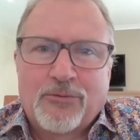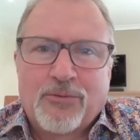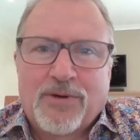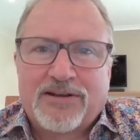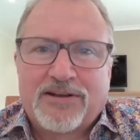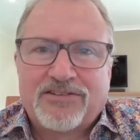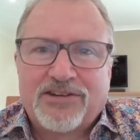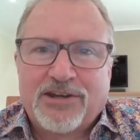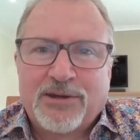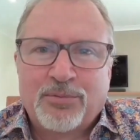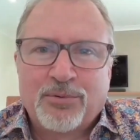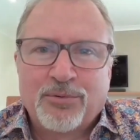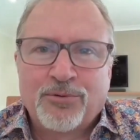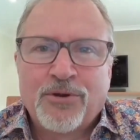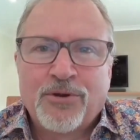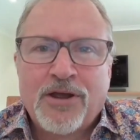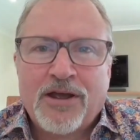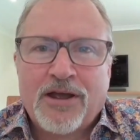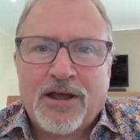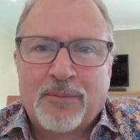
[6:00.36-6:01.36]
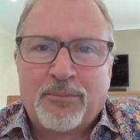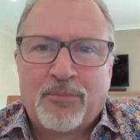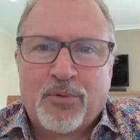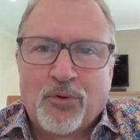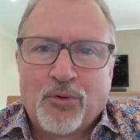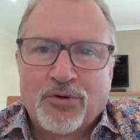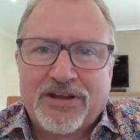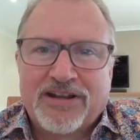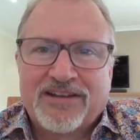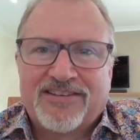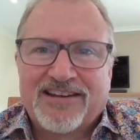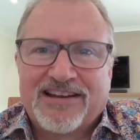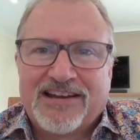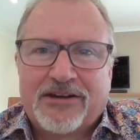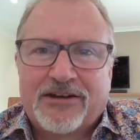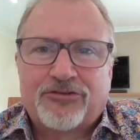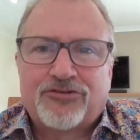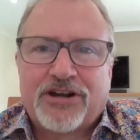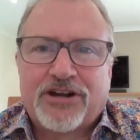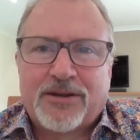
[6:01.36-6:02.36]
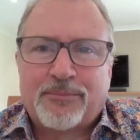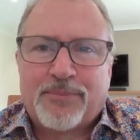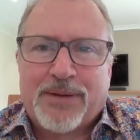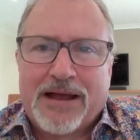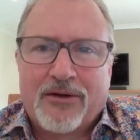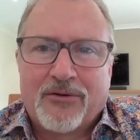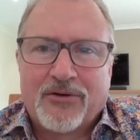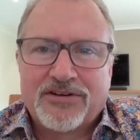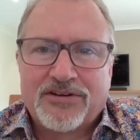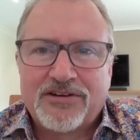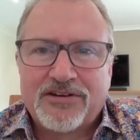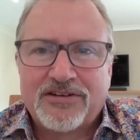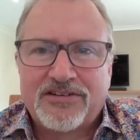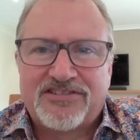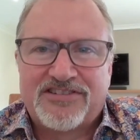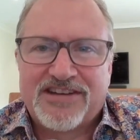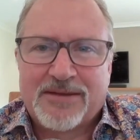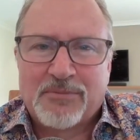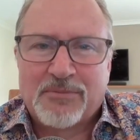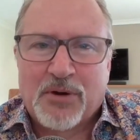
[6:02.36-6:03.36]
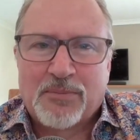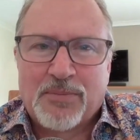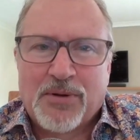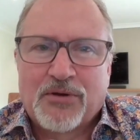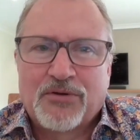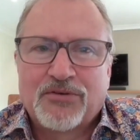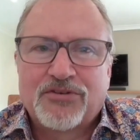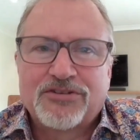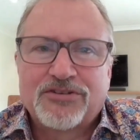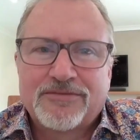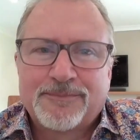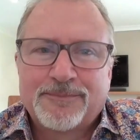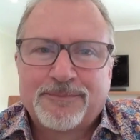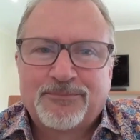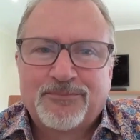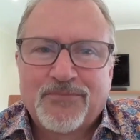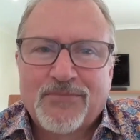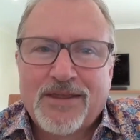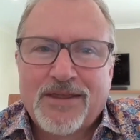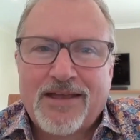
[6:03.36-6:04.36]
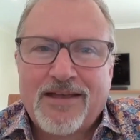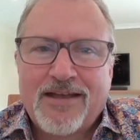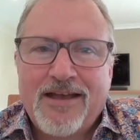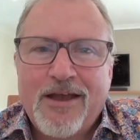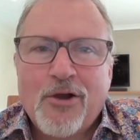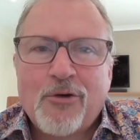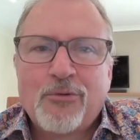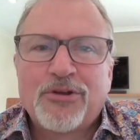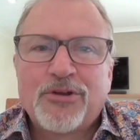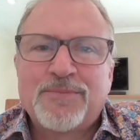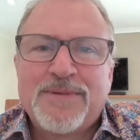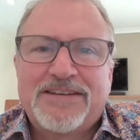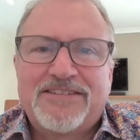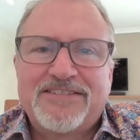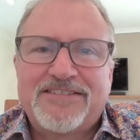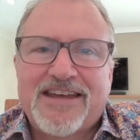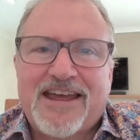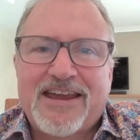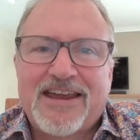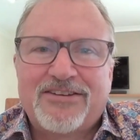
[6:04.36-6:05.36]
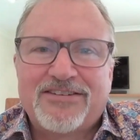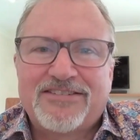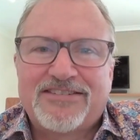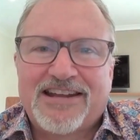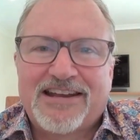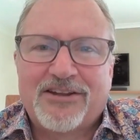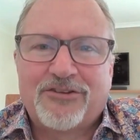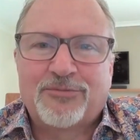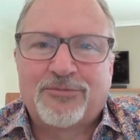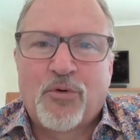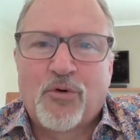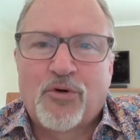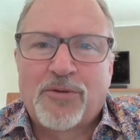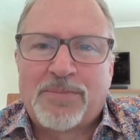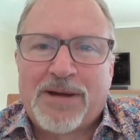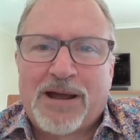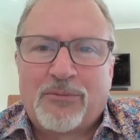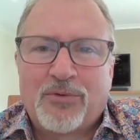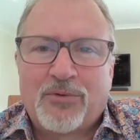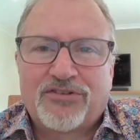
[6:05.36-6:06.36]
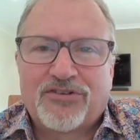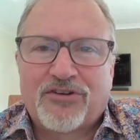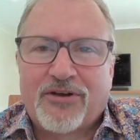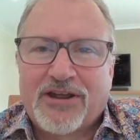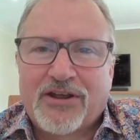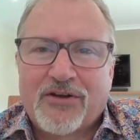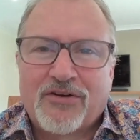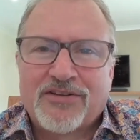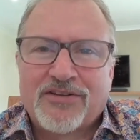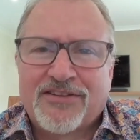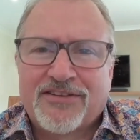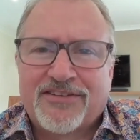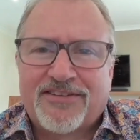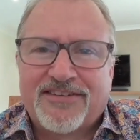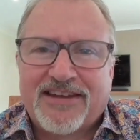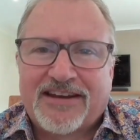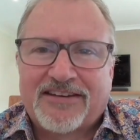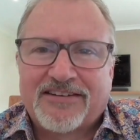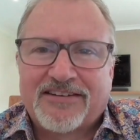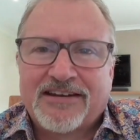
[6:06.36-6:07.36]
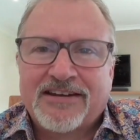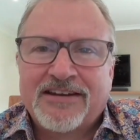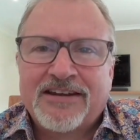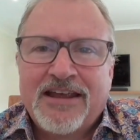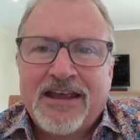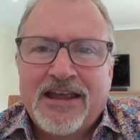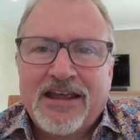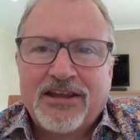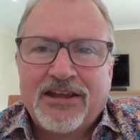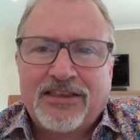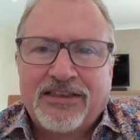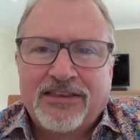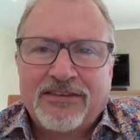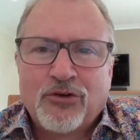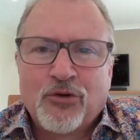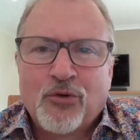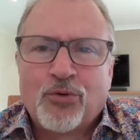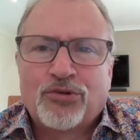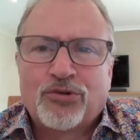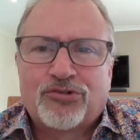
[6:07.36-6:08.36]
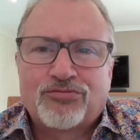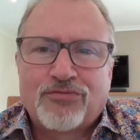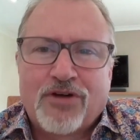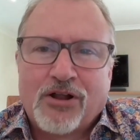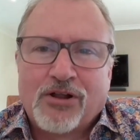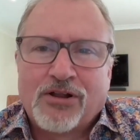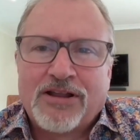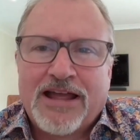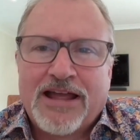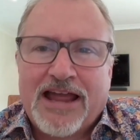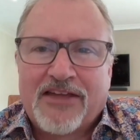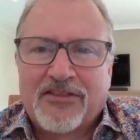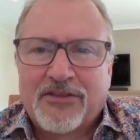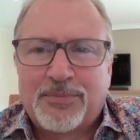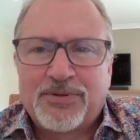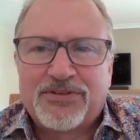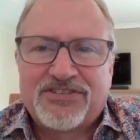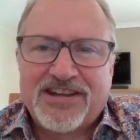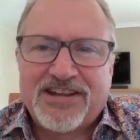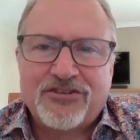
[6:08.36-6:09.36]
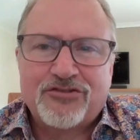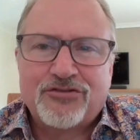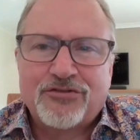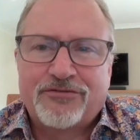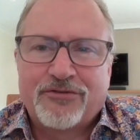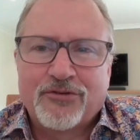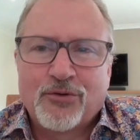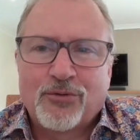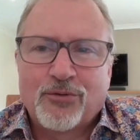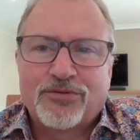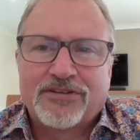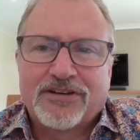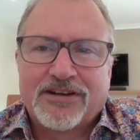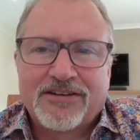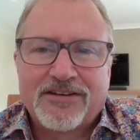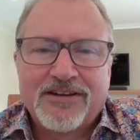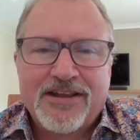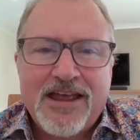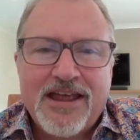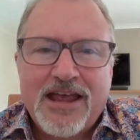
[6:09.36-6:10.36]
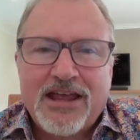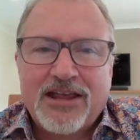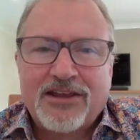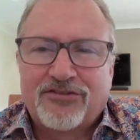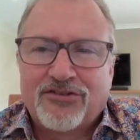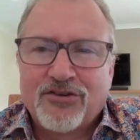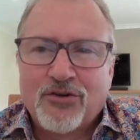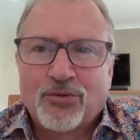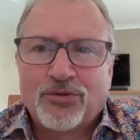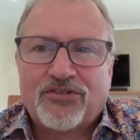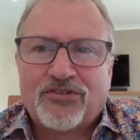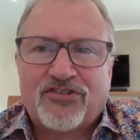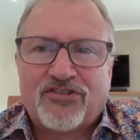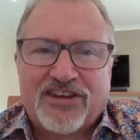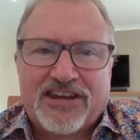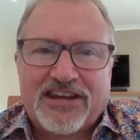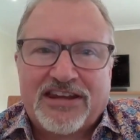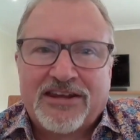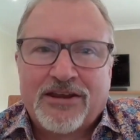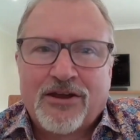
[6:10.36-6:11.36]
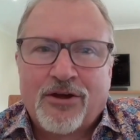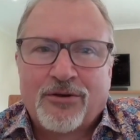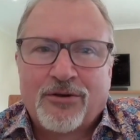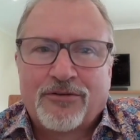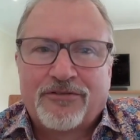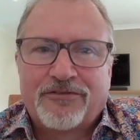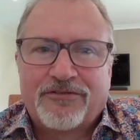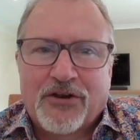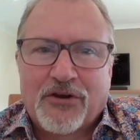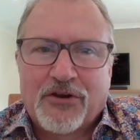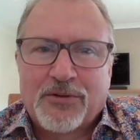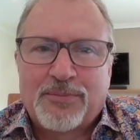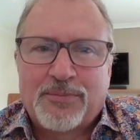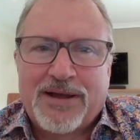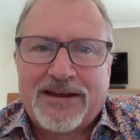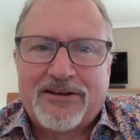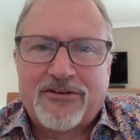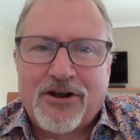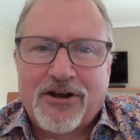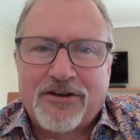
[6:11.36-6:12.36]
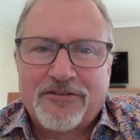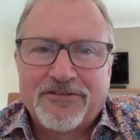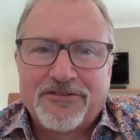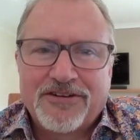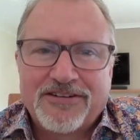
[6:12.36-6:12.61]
Wakatipu aboard its electric-powered demo boat. With me today to tell us more about what's going on in this sector, Naut's role and the potential for Northland, is Naut's CEO, Fiona Bycroft.